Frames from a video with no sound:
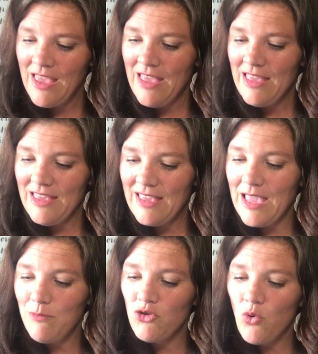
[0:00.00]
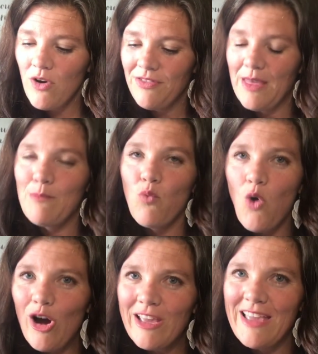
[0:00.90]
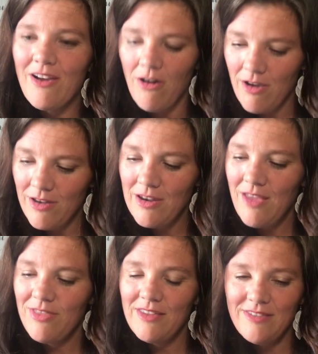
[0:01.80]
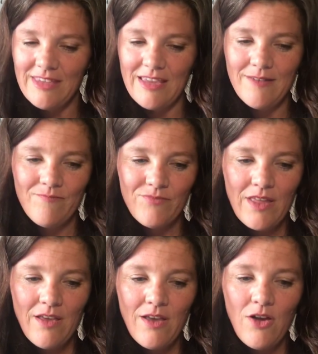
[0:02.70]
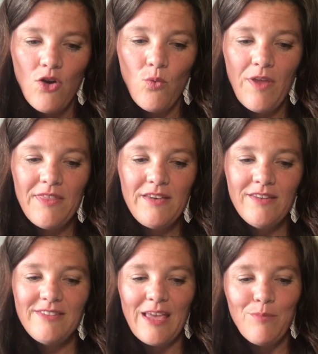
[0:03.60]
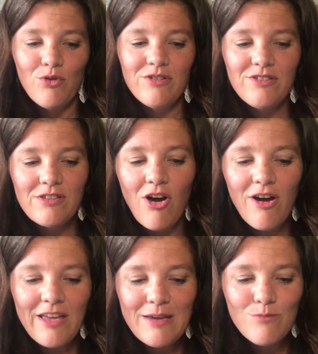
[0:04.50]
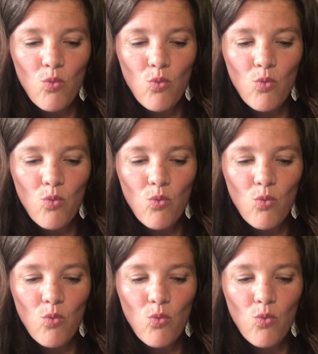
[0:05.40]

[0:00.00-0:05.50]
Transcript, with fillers: He came toward them walking on the sea. When the disciples saw him